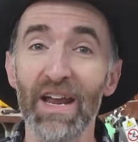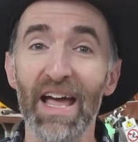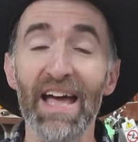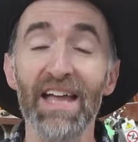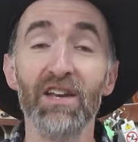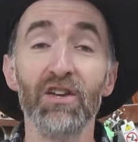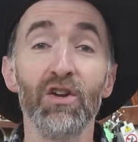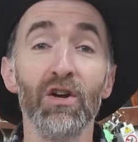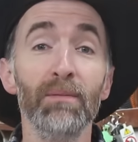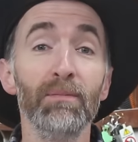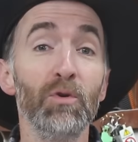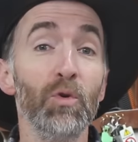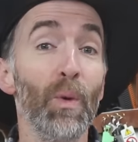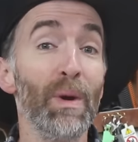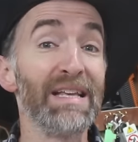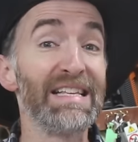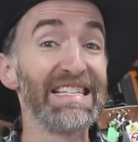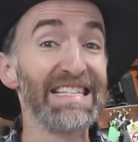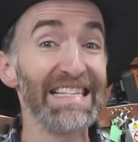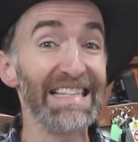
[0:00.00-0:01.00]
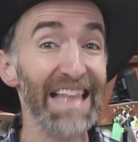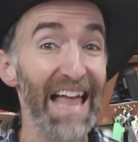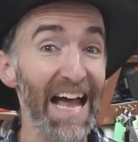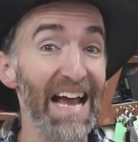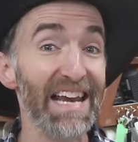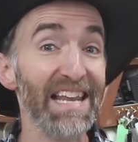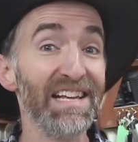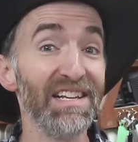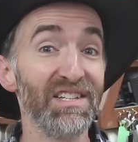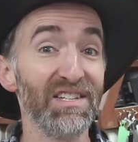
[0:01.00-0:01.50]
and had to come to a
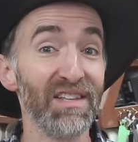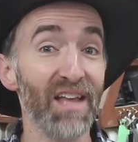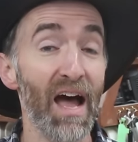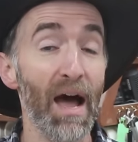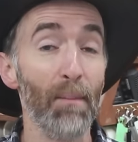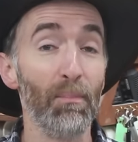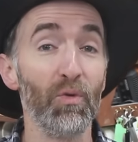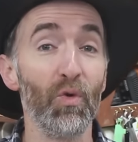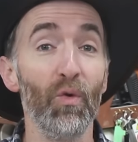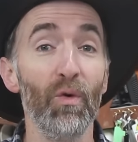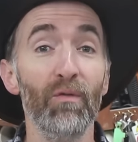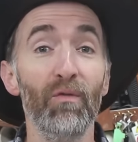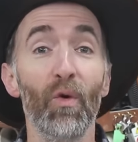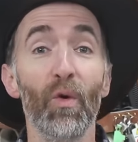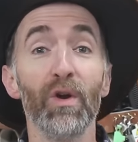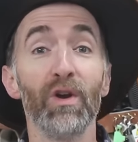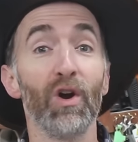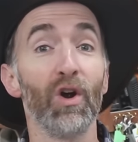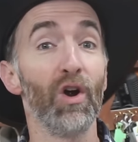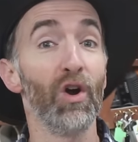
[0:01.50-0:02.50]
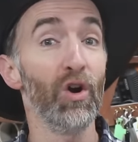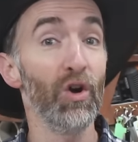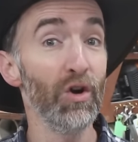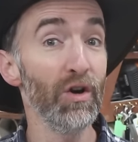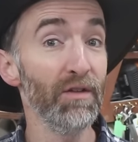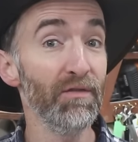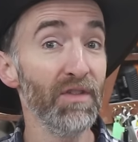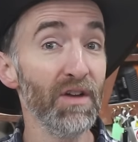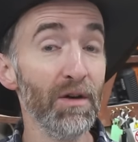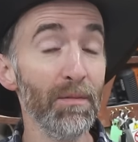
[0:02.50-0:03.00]
sliding stop to avoid a herd
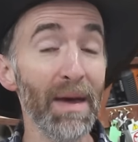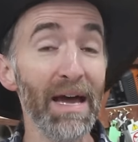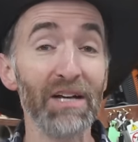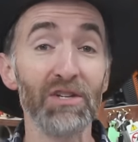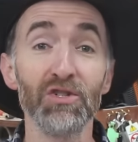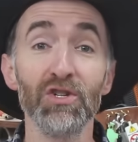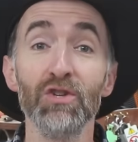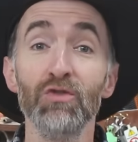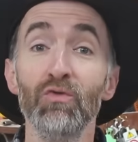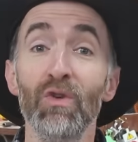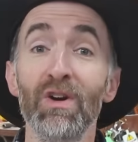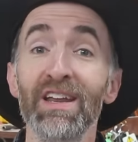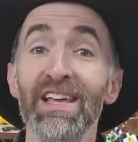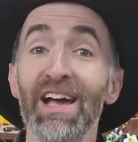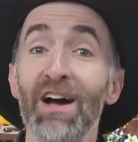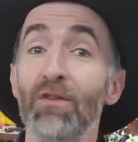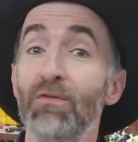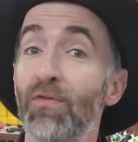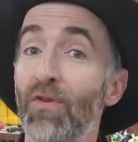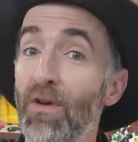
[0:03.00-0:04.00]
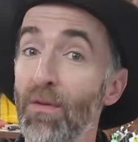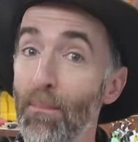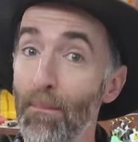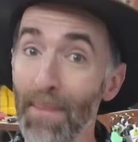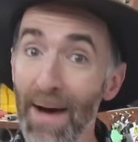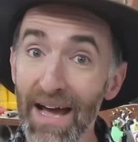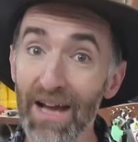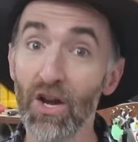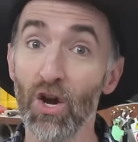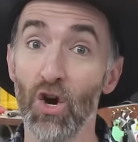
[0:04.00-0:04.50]
of them actually running out in front of my